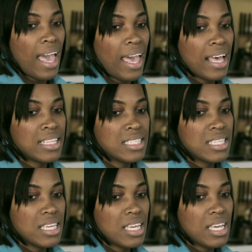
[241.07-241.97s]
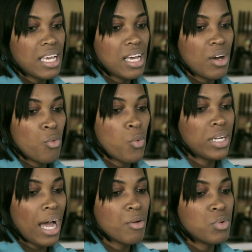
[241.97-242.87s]
And
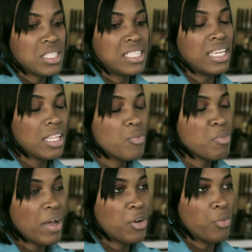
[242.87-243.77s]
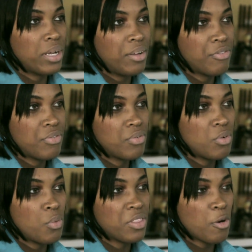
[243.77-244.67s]
when I was dealing with my grief
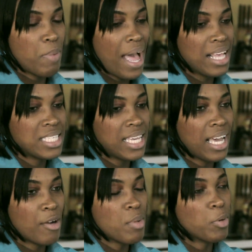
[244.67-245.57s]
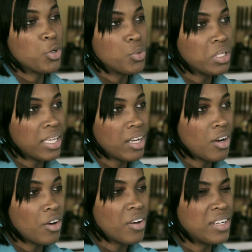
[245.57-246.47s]
with her passing, I remember Googling
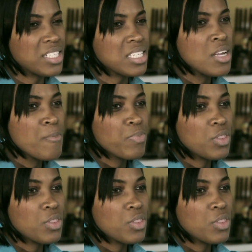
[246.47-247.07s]
her and just